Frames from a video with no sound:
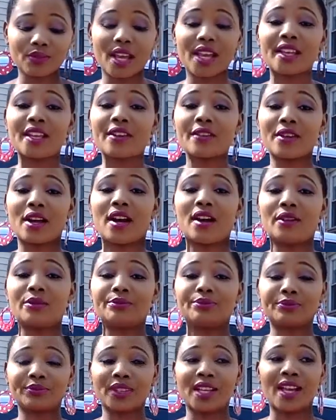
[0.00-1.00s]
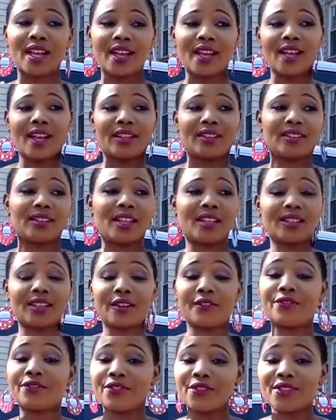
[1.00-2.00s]
and then in
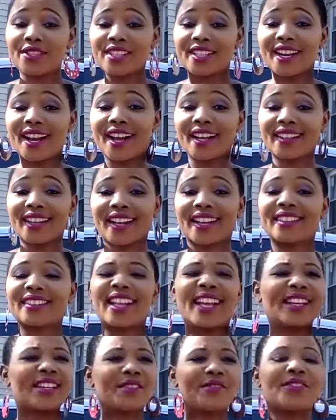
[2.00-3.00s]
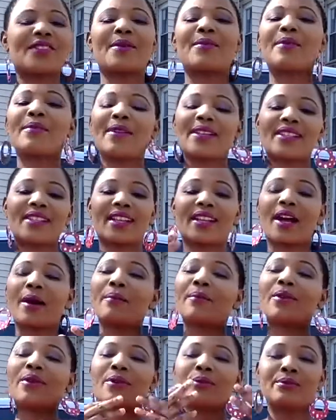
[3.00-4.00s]
the future, like not in the future, pretty much like I'm
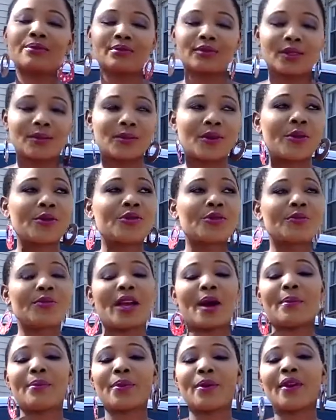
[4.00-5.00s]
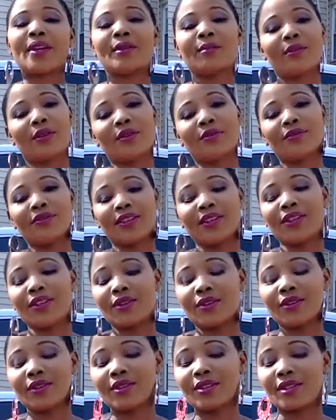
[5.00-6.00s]
going to be uploading more
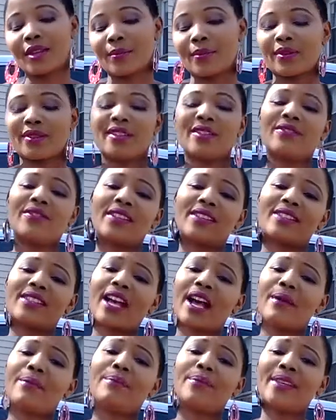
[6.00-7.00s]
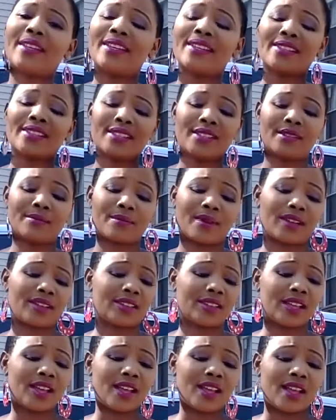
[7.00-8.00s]
videos about different topics,
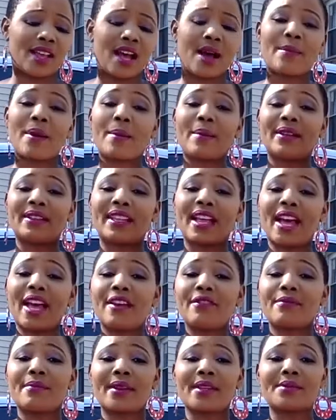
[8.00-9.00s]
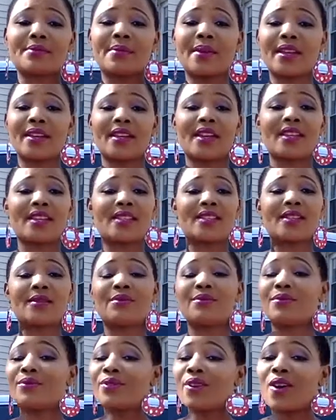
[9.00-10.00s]
about my life, my experience,
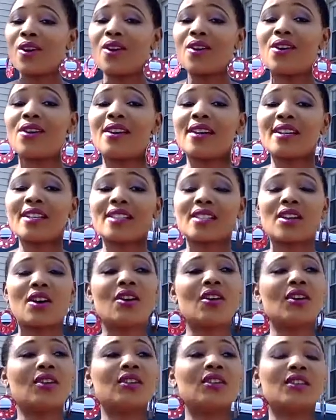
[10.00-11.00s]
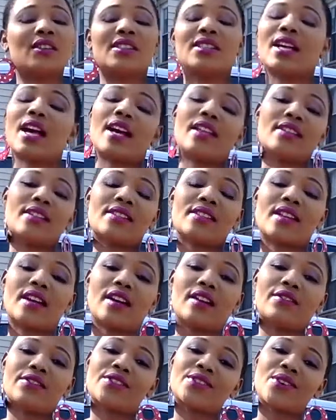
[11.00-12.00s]
and vlogs, all of those kind of
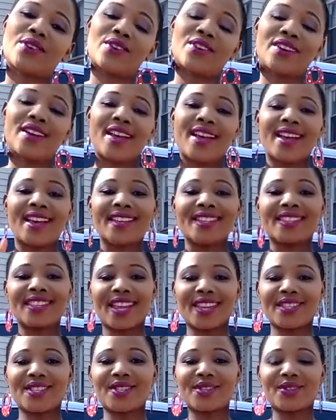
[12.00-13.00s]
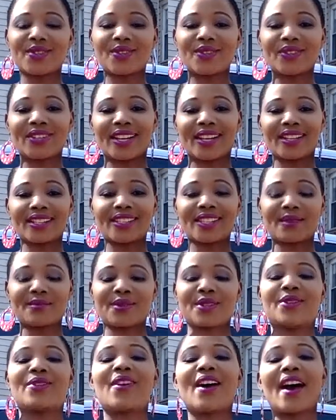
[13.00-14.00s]
stuff. So stay tuned and
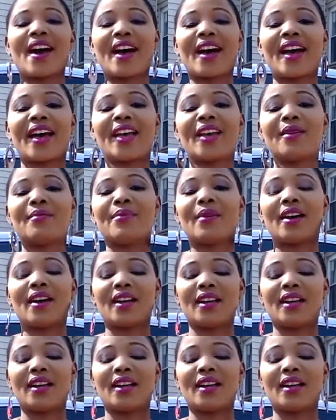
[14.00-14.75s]
subscribe,